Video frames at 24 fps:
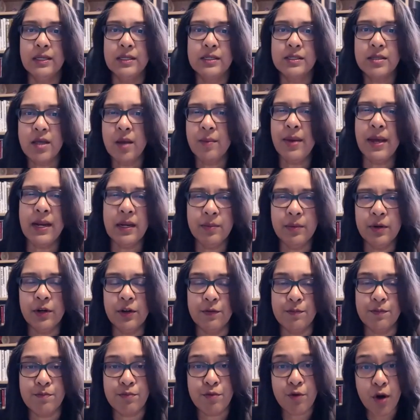some
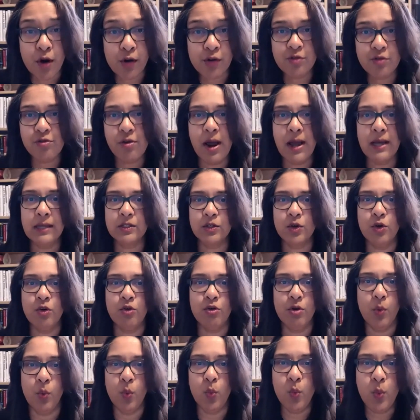element of progress
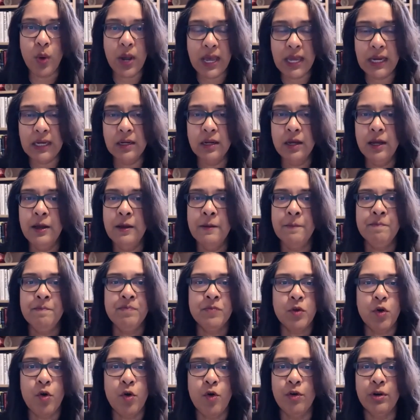or a win
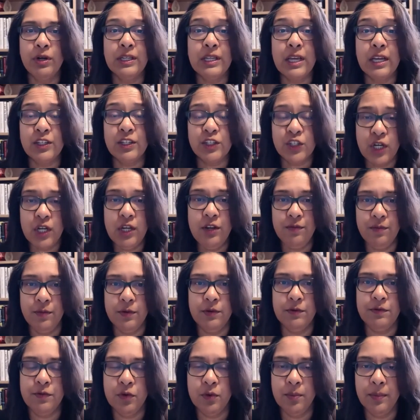or an
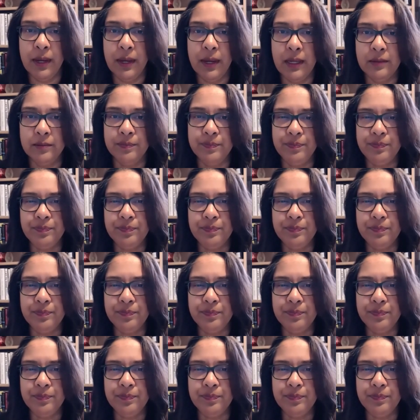achievement for me.